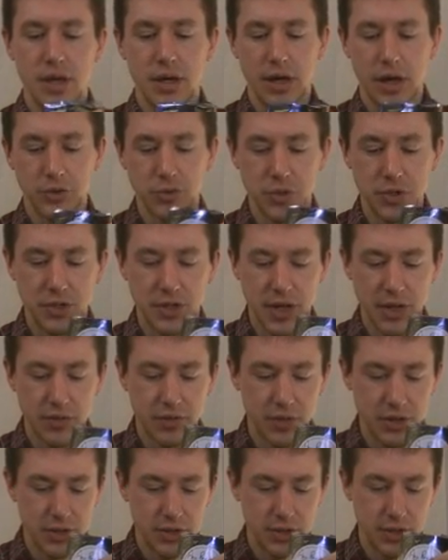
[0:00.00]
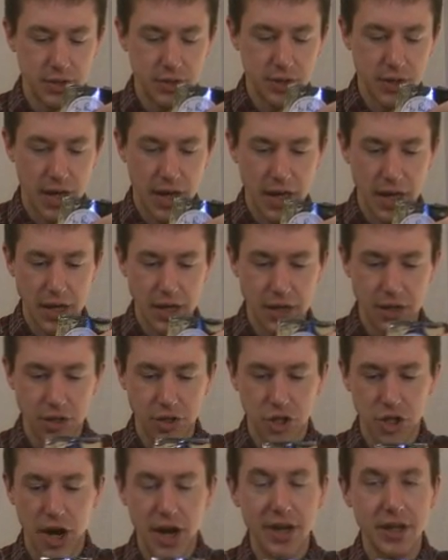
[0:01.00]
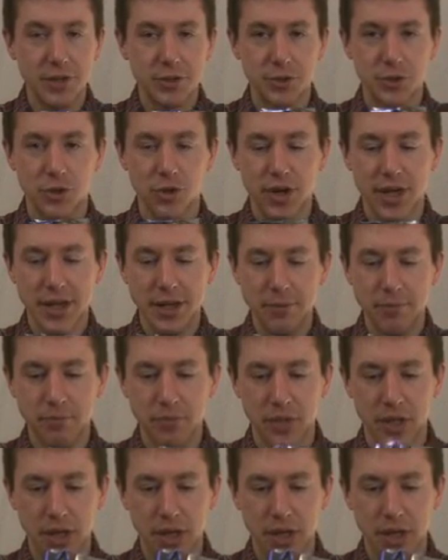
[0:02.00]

as we said, this is a Chinese green.